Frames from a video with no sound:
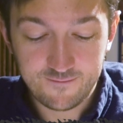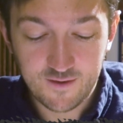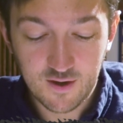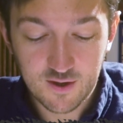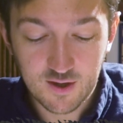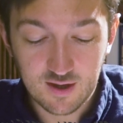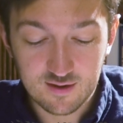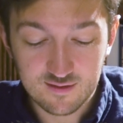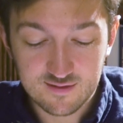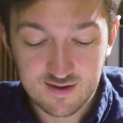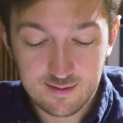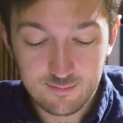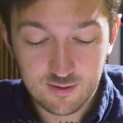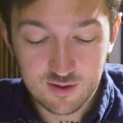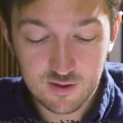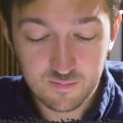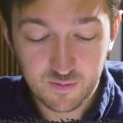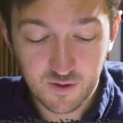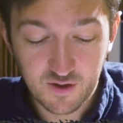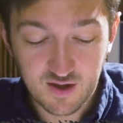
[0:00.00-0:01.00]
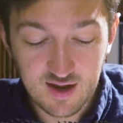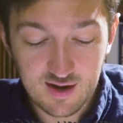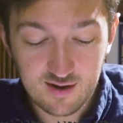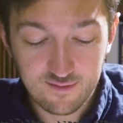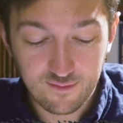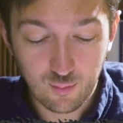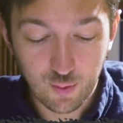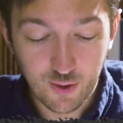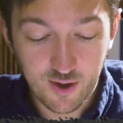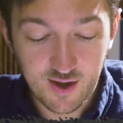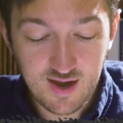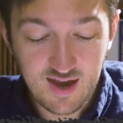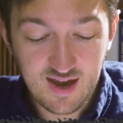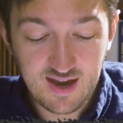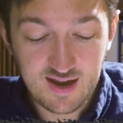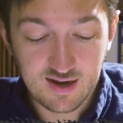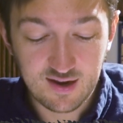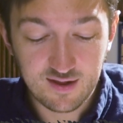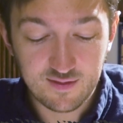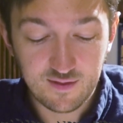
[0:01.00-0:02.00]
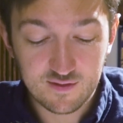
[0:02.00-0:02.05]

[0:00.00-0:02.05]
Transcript: fuck it, time to implicate everyone I hate,